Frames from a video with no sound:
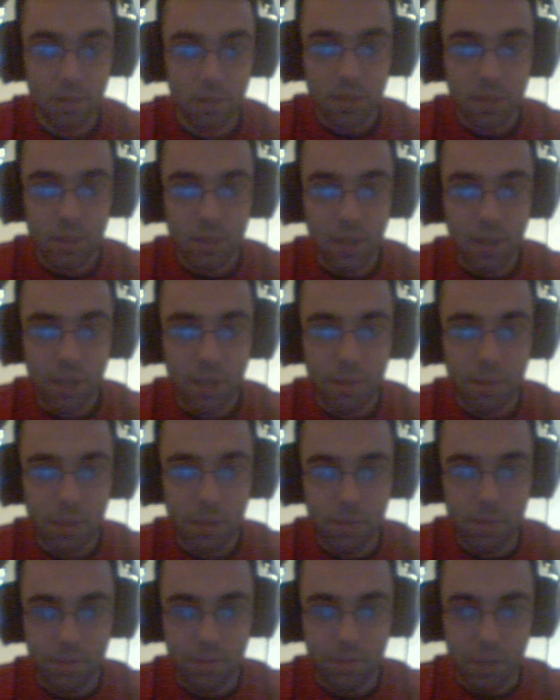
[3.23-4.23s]
Hi, my name is
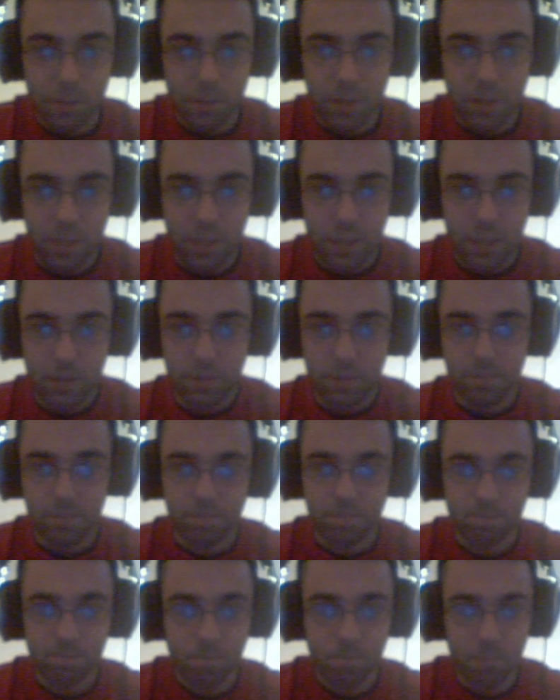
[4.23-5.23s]
Robert, and
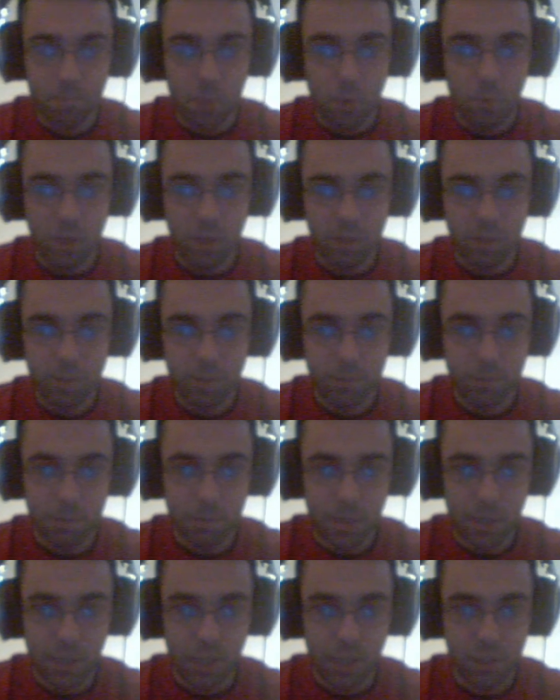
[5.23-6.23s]
welcome to my
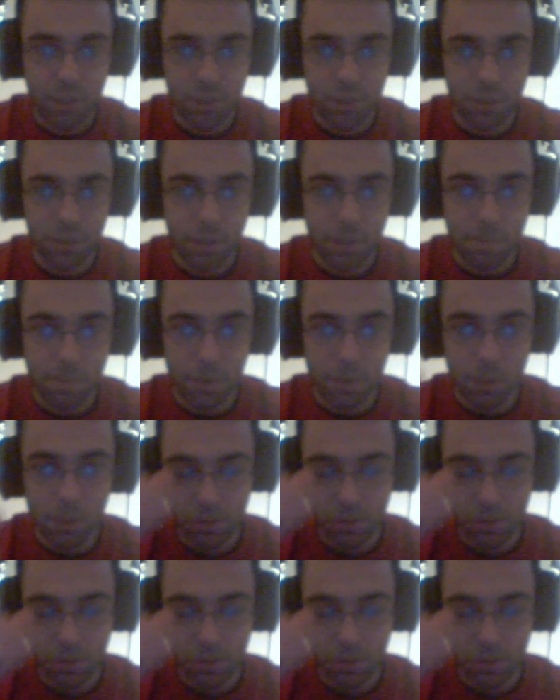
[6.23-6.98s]
lecture about